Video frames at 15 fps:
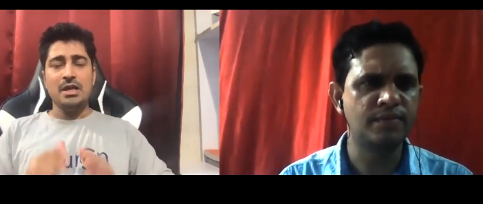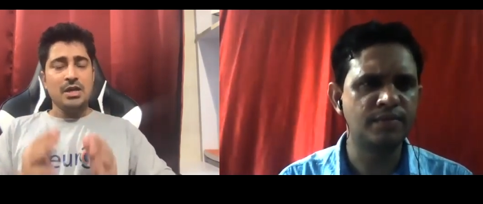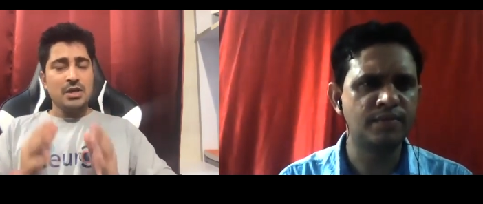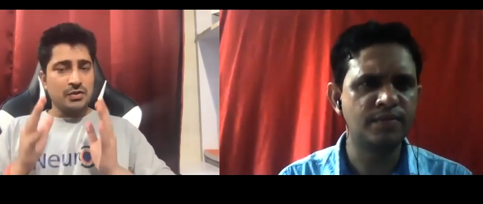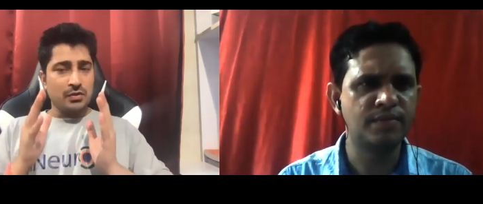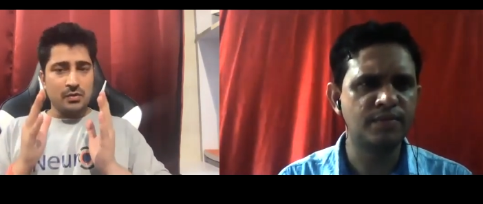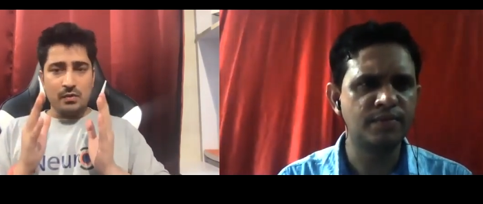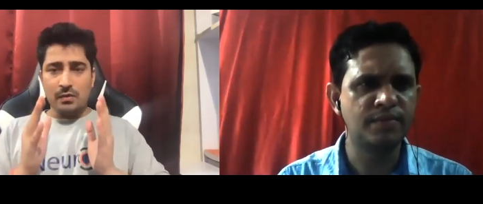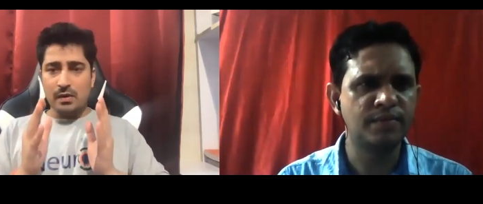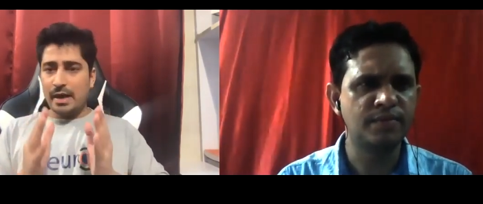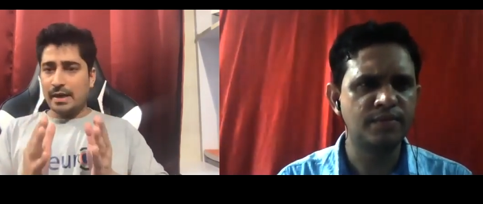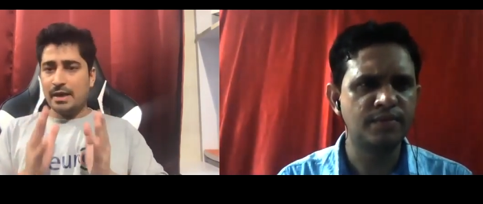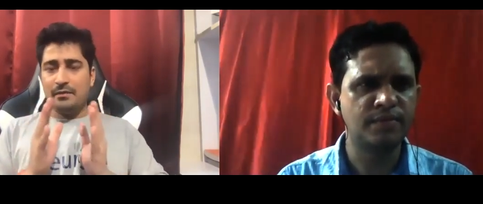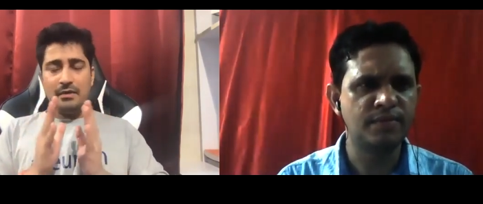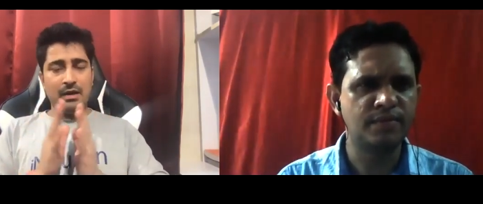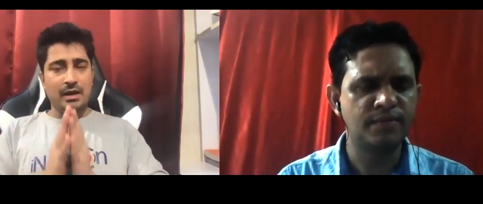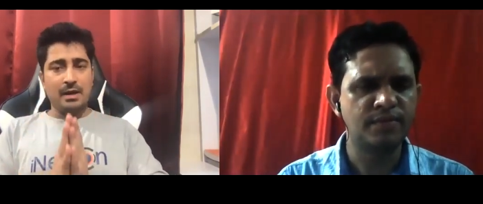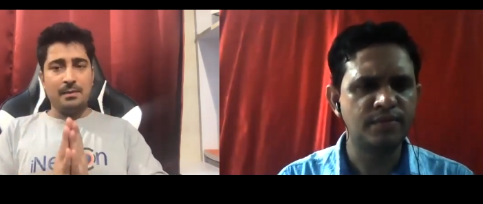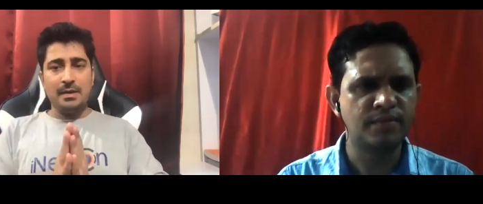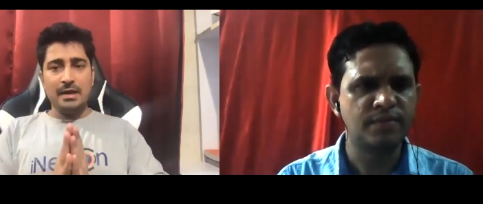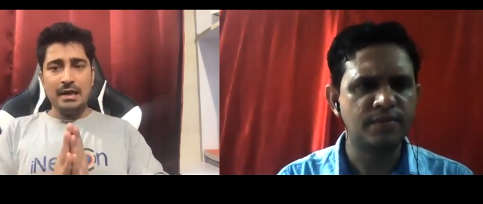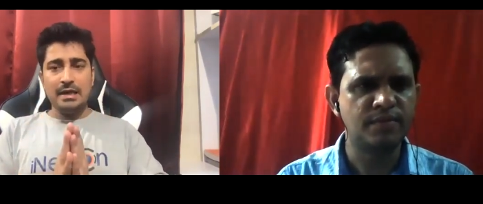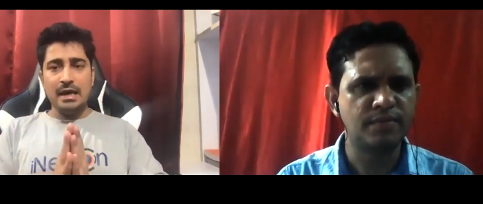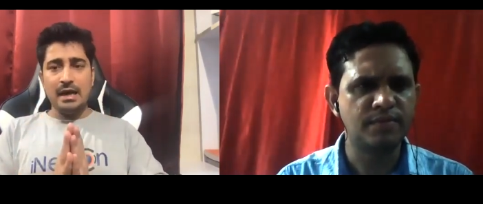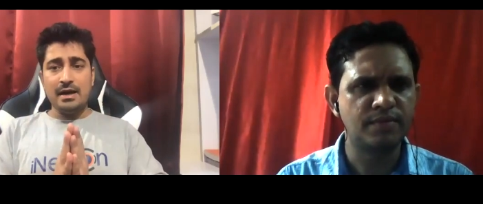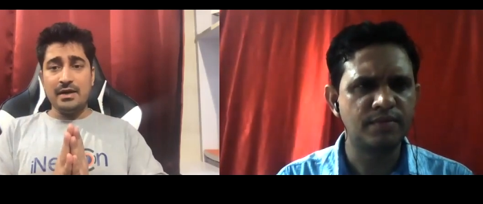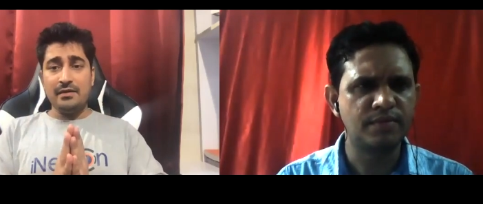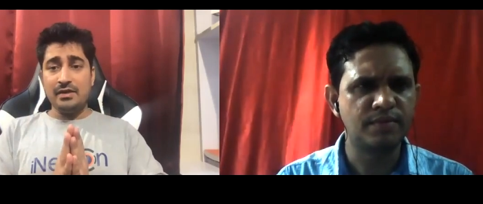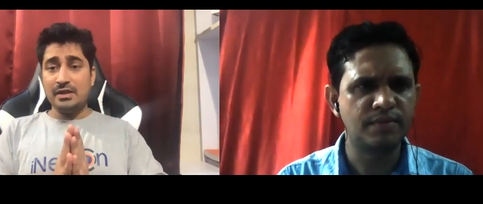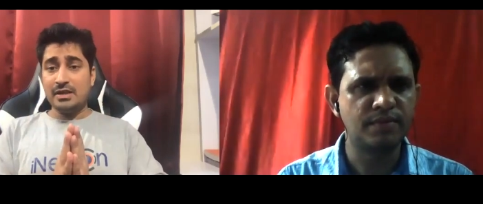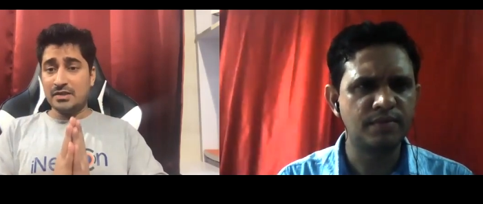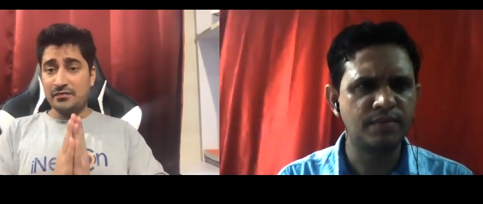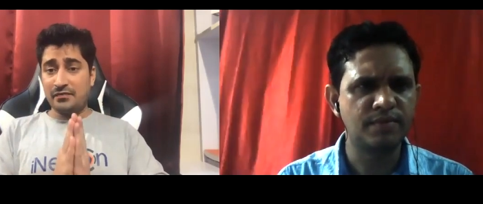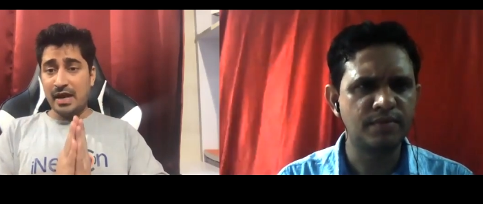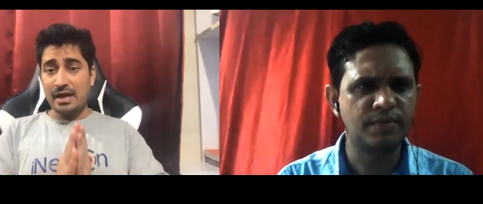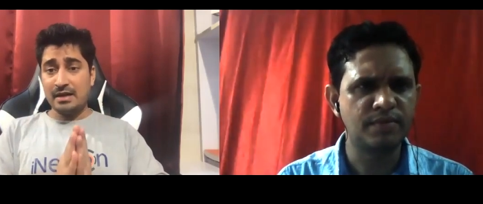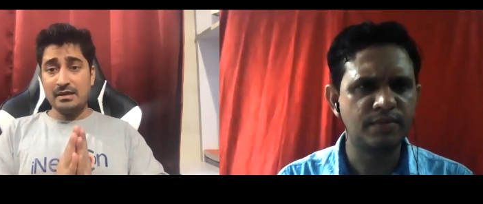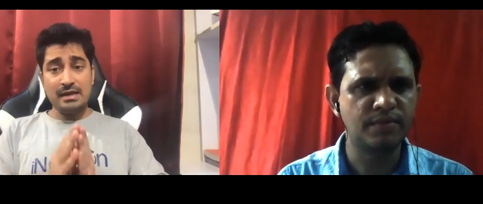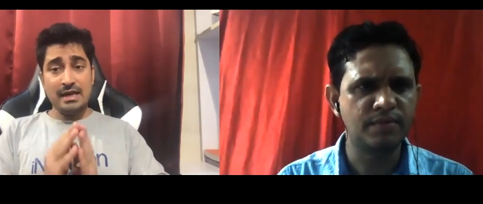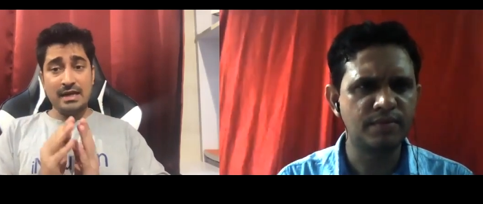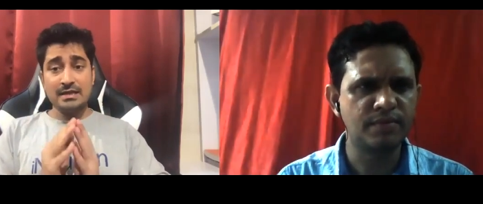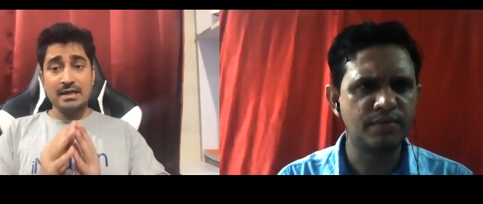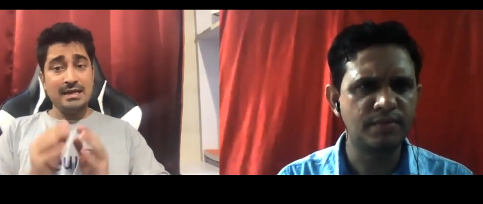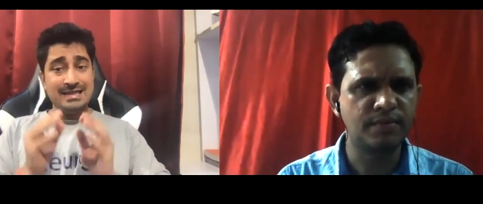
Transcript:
Speaker 1: so I will completely agree with this fact that